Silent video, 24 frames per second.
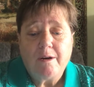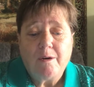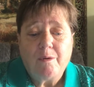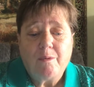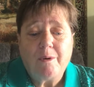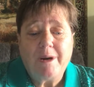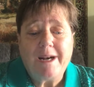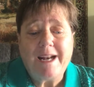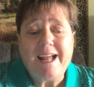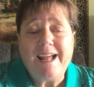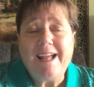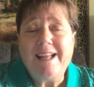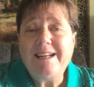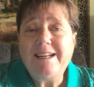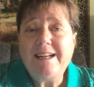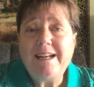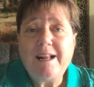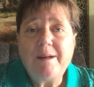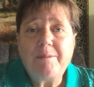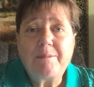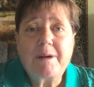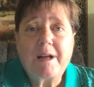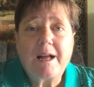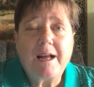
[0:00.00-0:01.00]
what ended
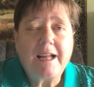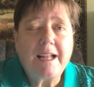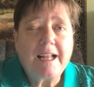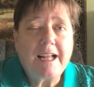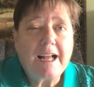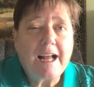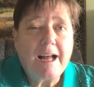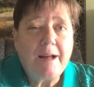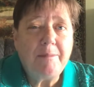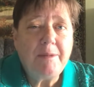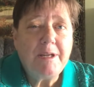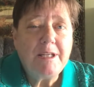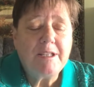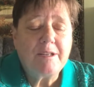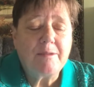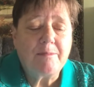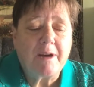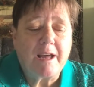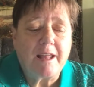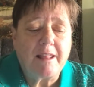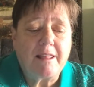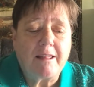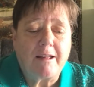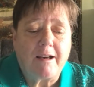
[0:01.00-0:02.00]
up coming to
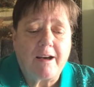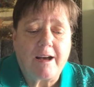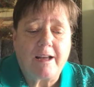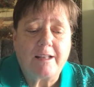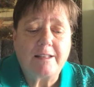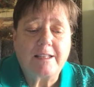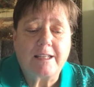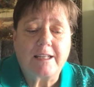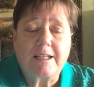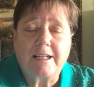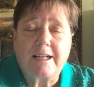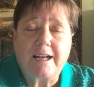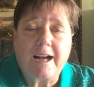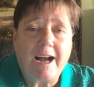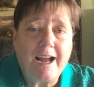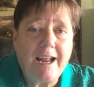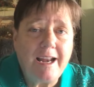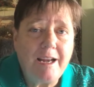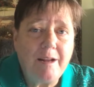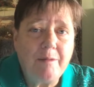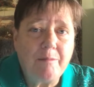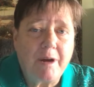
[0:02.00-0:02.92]
my thoughts and guiding